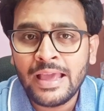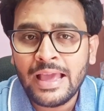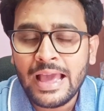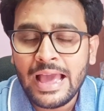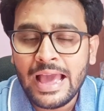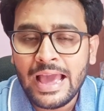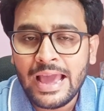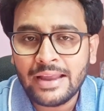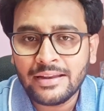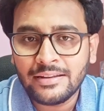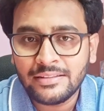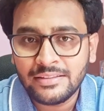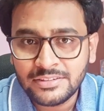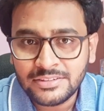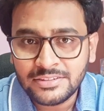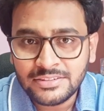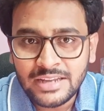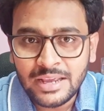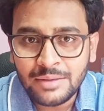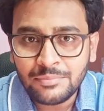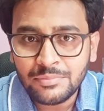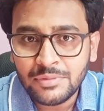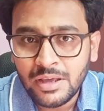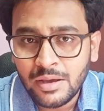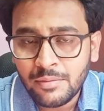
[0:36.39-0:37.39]
and this
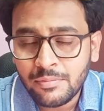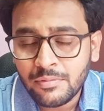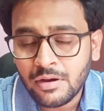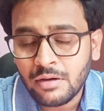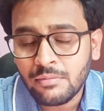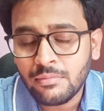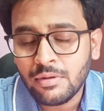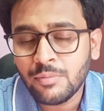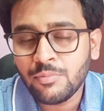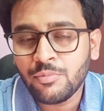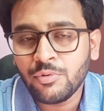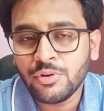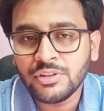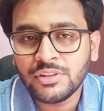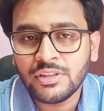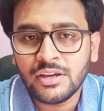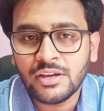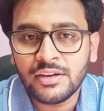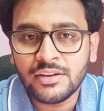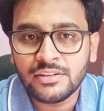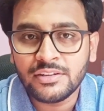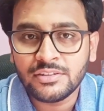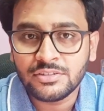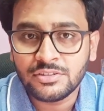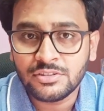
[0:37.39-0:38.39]
time they have come up with
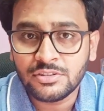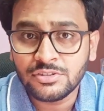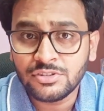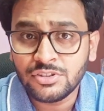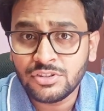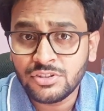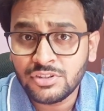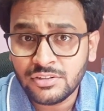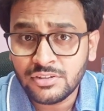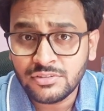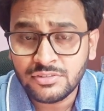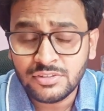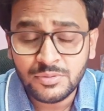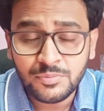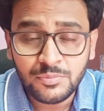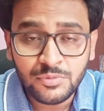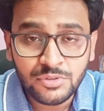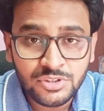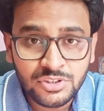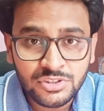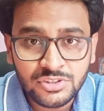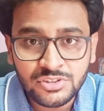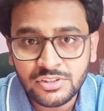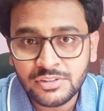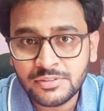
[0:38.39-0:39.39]
a research internship
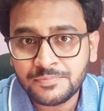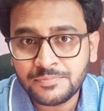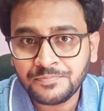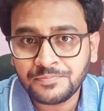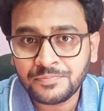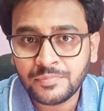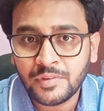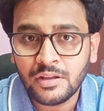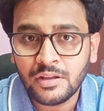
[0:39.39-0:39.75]
position